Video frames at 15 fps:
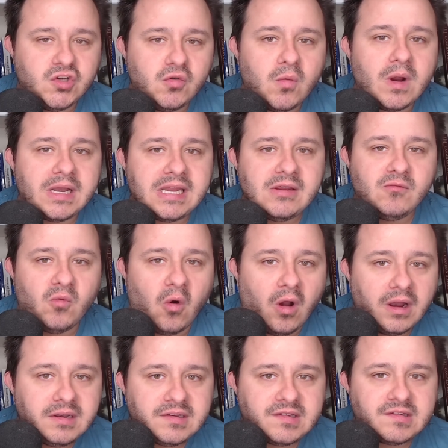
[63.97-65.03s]
what he
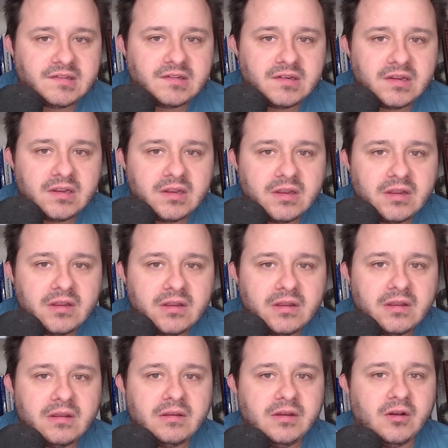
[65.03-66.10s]
wants,
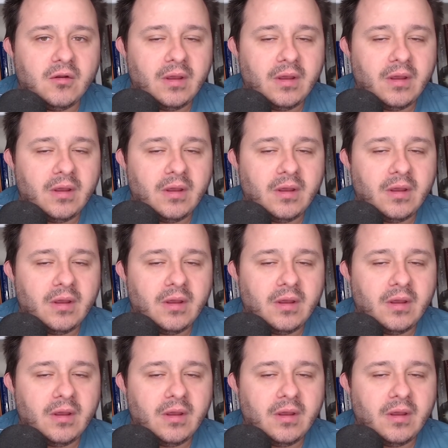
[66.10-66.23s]
you know,